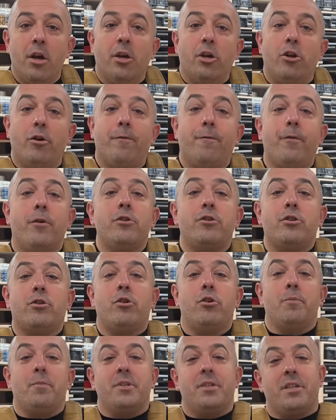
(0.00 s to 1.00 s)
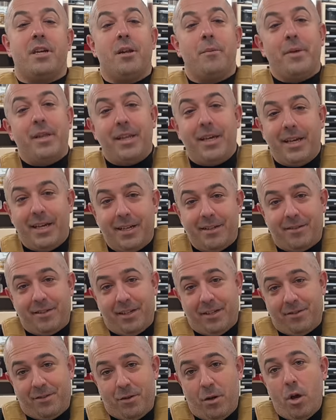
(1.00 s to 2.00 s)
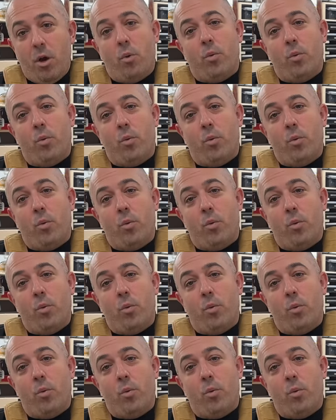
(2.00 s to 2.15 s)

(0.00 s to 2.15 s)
Your first group is going to be the easiest,